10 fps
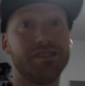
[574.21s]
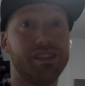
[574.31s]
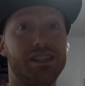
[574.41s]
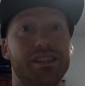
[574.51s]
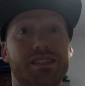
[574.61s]
It
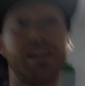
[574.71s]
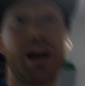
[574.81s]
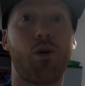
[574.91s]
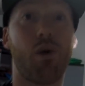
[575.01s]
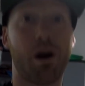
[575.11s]
is not
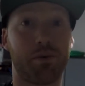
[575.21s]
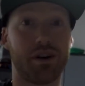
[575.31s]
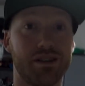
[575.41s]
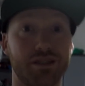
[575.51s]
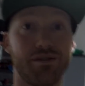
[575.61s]

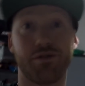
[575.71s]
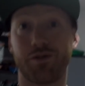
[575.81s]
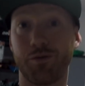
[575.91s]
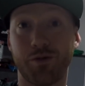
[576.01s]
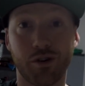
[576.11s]
cooperating. If you're from
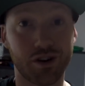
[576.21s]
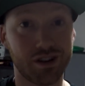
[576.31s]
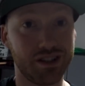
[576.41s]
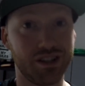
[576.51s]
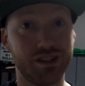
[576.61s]
Florida,
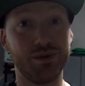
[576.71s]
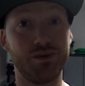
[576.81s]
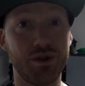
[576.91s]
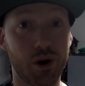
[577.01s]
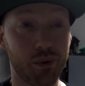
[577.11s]
you
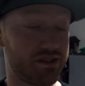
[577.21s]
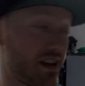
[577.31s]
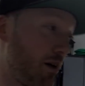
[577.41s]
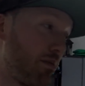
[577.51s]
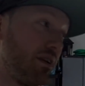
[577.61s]
know what's
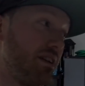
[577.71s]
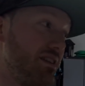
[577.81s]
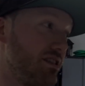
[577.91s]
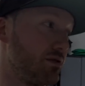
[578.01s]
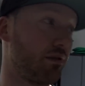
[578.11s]
happening. It's
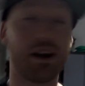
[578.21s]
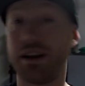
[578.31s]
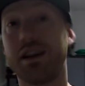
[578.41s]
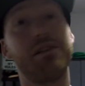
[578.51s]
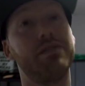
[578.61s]
just
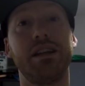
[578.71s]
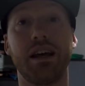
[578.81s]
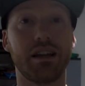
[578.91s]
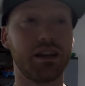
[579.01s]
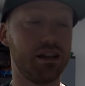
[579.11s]
raining every day.
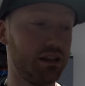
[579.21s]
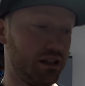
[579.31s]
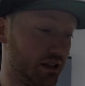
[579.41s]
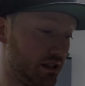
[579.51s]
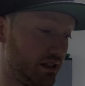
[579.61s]

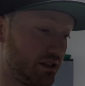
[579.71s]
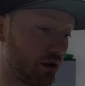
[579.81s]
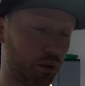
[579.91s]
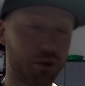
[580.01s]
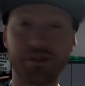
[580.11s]
It's
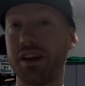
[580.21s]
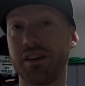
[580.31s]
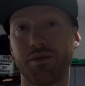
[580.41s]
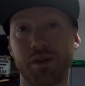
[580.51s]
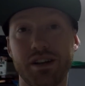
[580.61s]
almost the end
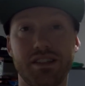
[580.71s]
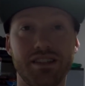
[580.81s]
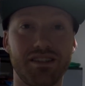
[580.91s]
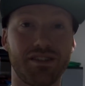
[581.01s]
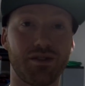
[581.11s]
of rain
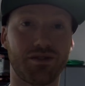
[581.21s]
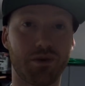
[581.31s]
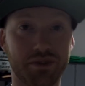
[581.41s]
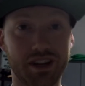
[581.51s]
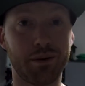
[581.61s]
season, so it's
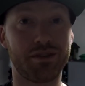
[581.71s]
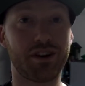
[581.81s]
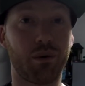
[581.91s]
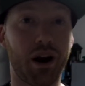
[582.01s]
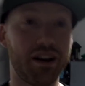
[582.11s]
almost time to start
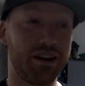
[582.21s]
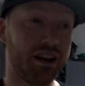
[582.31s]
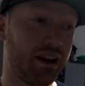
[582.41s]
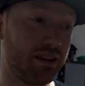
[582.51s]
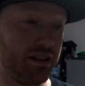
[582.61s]
riding again.